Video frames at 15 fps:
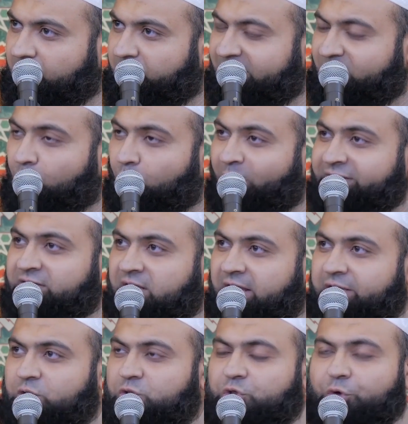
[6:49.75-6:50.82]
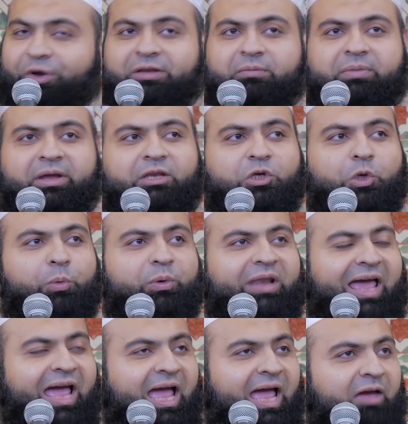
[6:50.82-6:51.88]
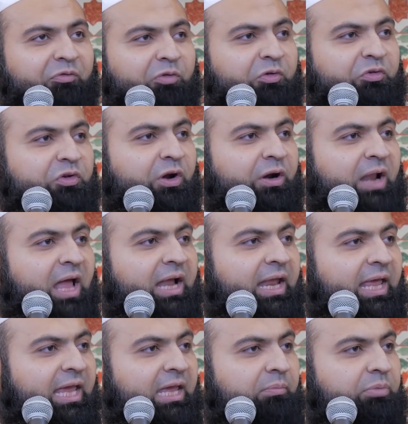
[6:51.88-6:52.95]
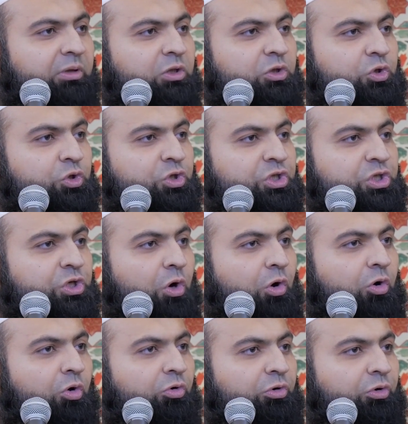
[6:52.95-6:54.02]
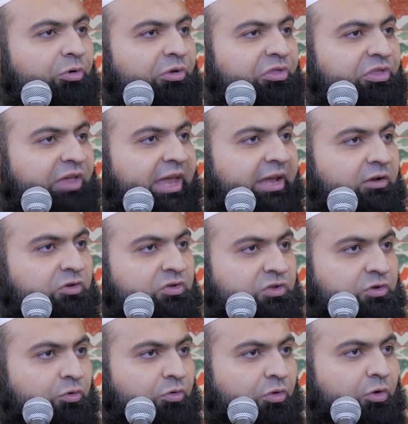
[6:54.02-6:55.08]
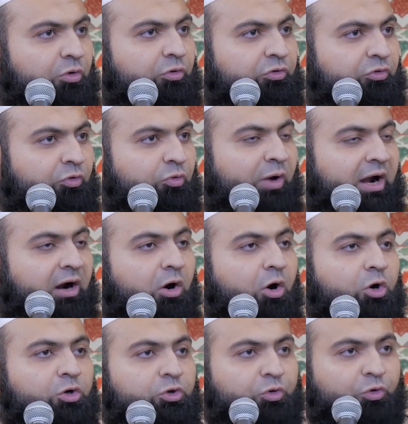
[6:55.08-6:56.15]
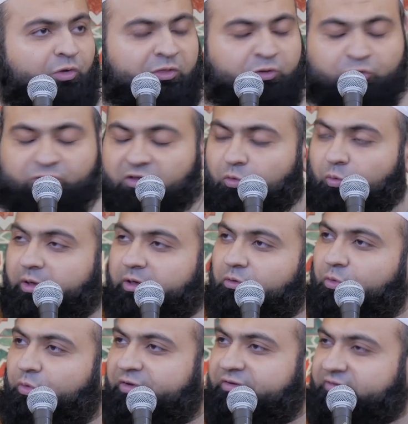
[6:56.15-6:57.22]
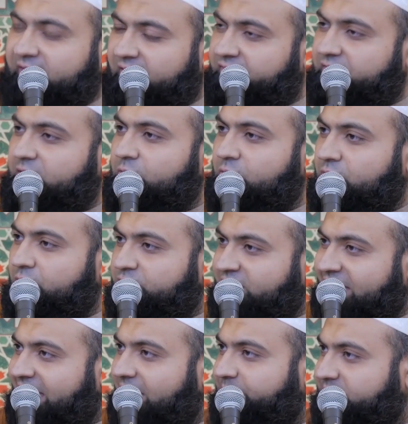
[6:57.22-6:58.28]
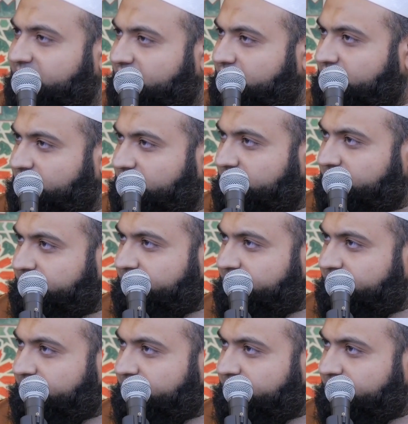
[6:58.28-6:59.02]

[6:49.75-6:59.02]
But what enjoyment you will have if you're not able to show your thanks to those who have to the one who is giving you those happiness.